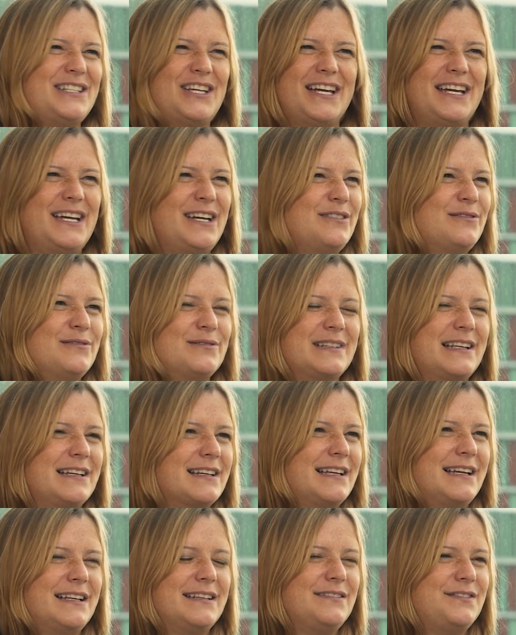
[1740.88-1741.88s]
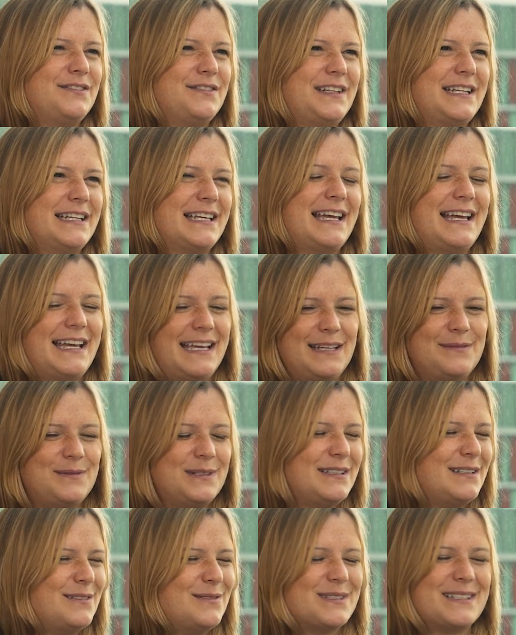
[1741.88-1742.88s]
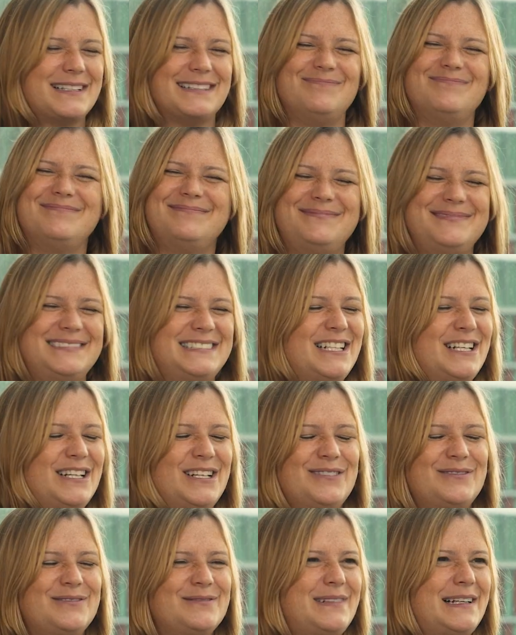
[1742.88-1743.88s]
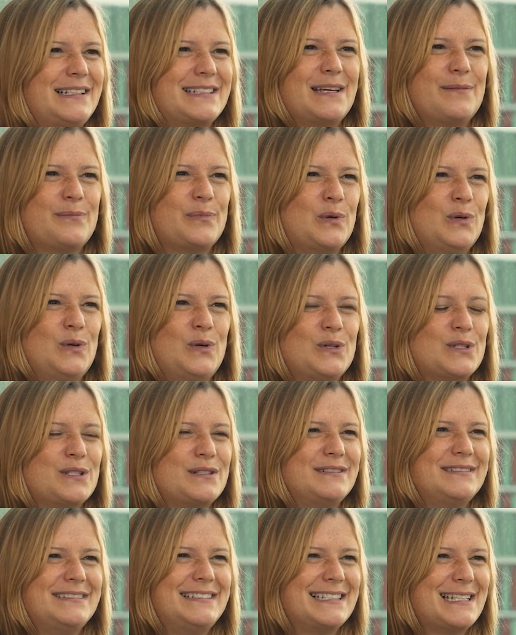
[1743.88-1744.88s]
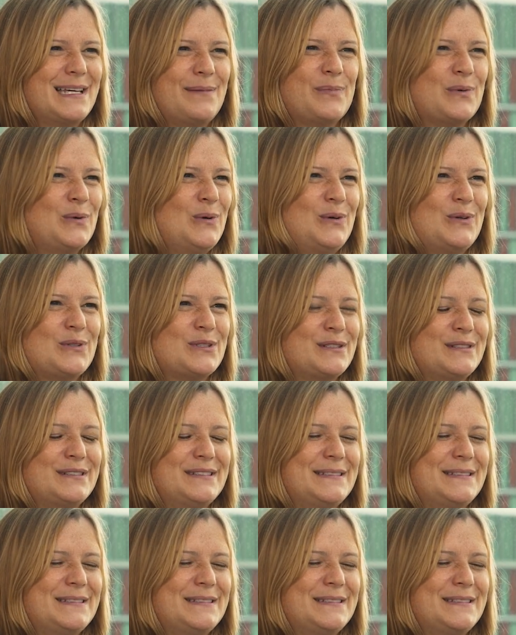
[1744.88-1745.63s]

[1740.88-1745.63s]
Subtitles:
No, that kind of it came and then it was like, no, I'd get bored.